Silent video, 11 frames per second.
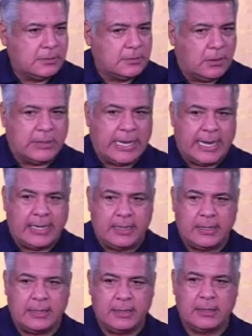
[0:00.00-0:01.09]
Okay?
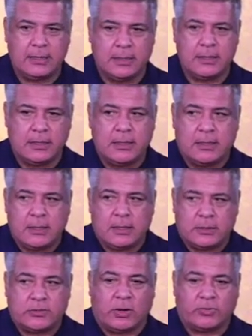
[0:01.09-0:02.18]

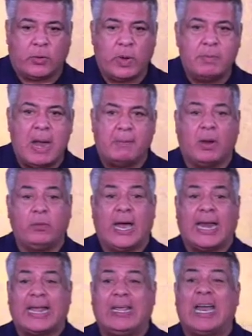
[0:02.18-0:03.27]
So, so remember, you
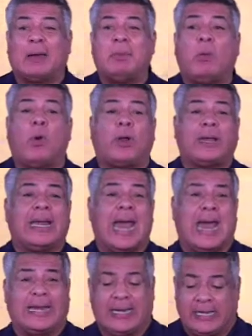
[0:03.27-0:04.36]
gotta, you gotta be working
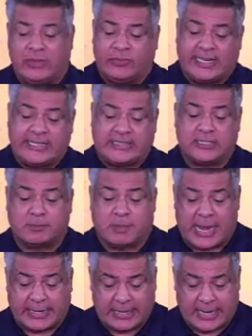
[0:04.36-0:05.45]
at it in Jesus'
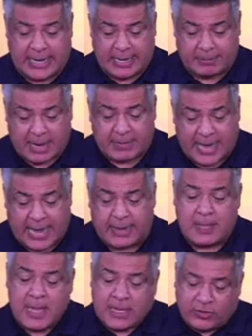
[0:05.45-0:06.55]
mighty name. Amen?
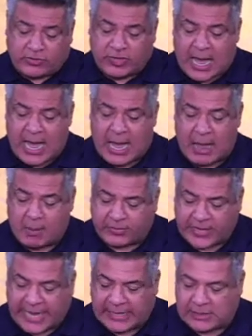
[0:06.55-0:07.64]
Psalms
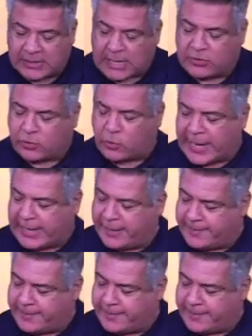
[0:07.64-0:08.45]
8, uh, 2 8.